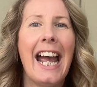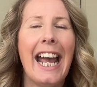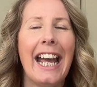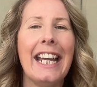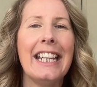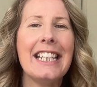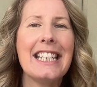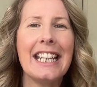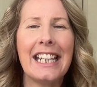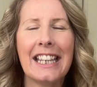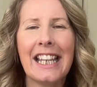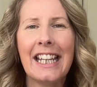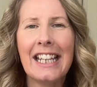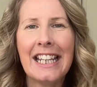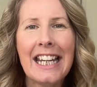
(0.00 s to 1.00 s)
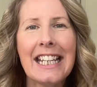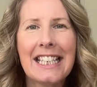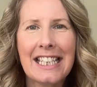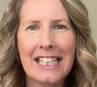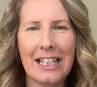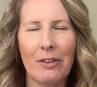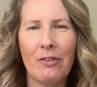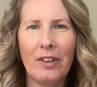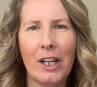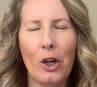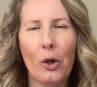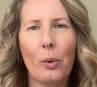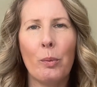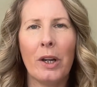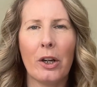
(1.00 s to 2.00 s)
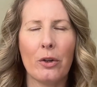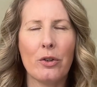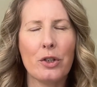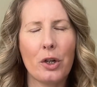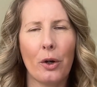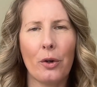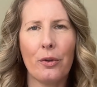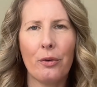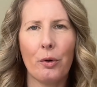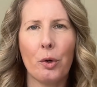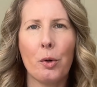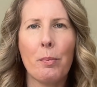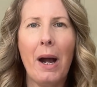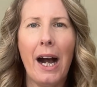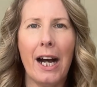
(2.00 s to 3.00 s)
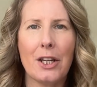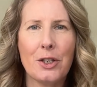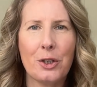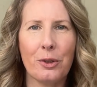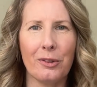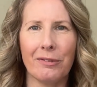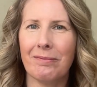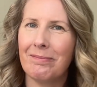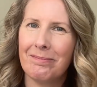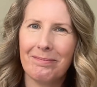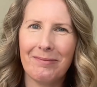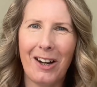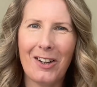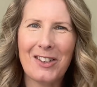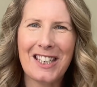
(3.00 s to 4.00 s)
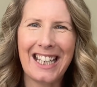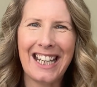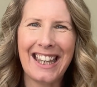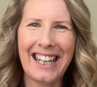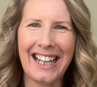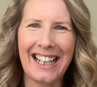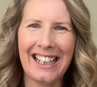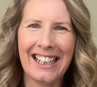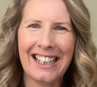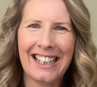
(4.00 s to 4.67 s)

And in the next video, we're going to go through part two. I'll see you there.